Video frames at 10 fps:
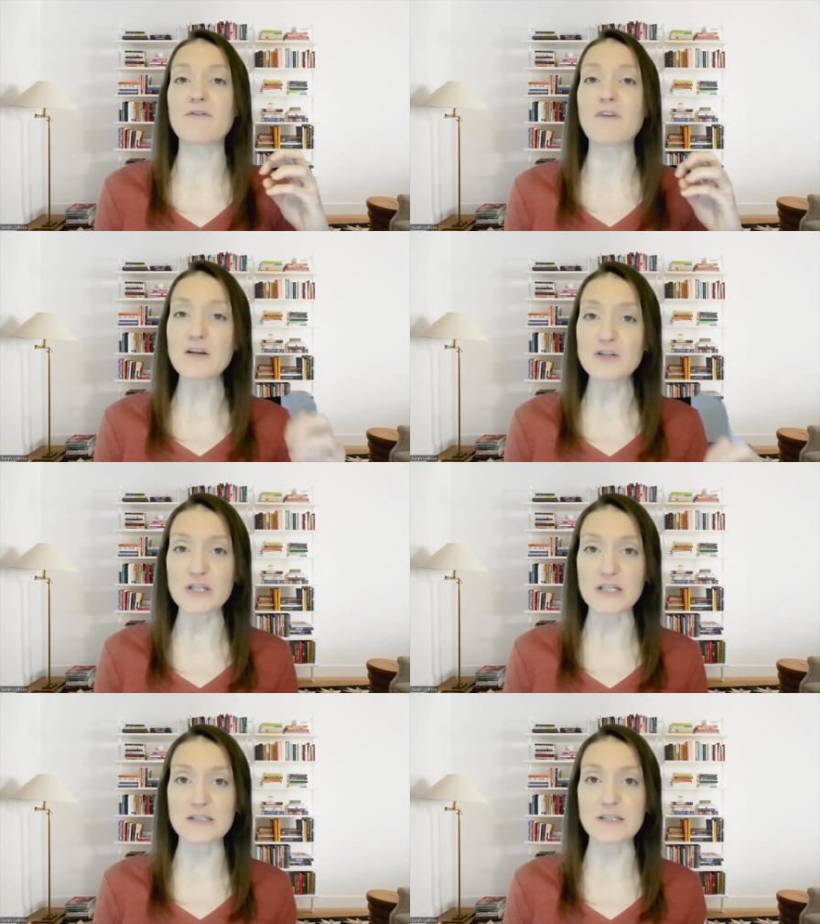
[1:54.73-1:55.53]

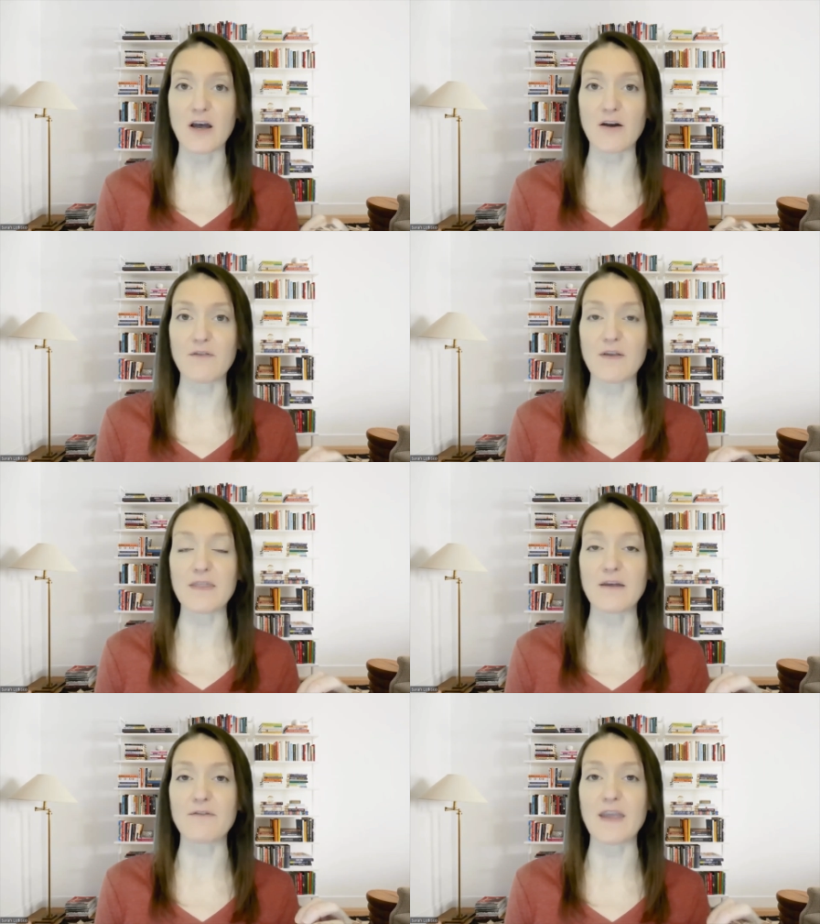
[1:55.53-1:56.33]
functions of
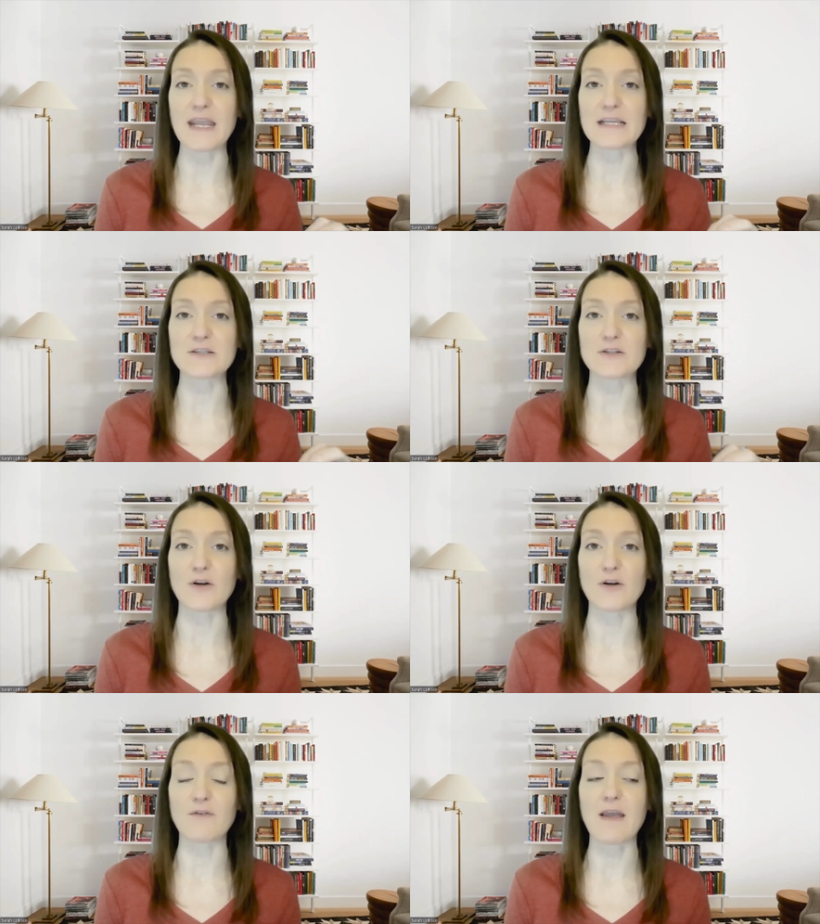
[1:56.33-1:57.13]
the vagus
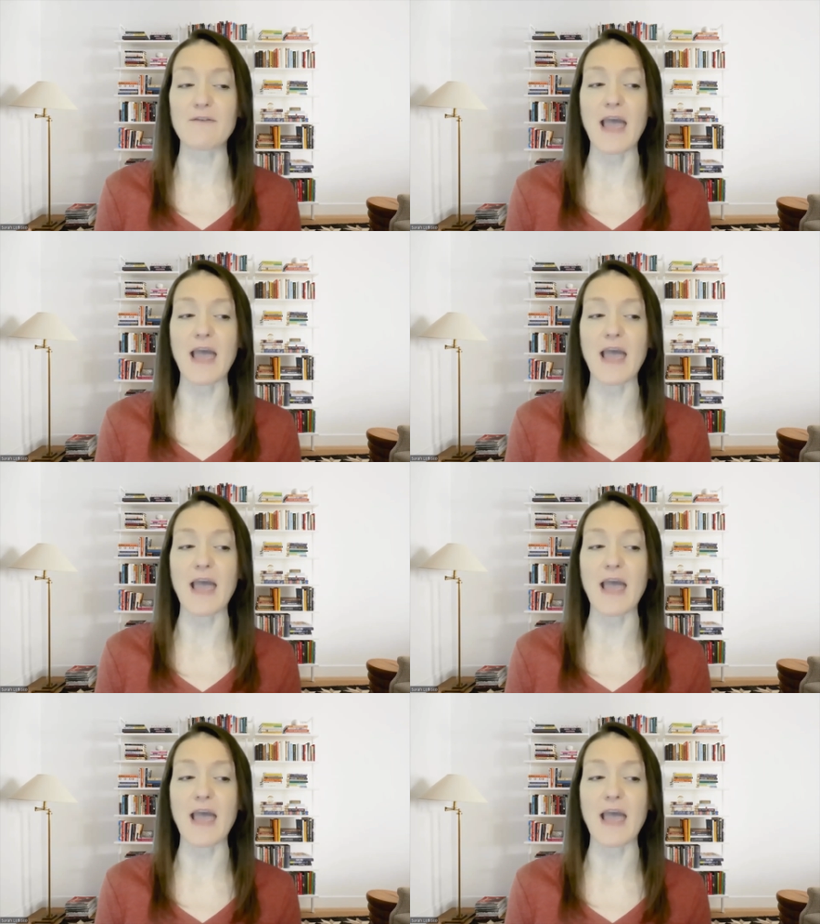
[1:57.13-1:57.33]
nerve have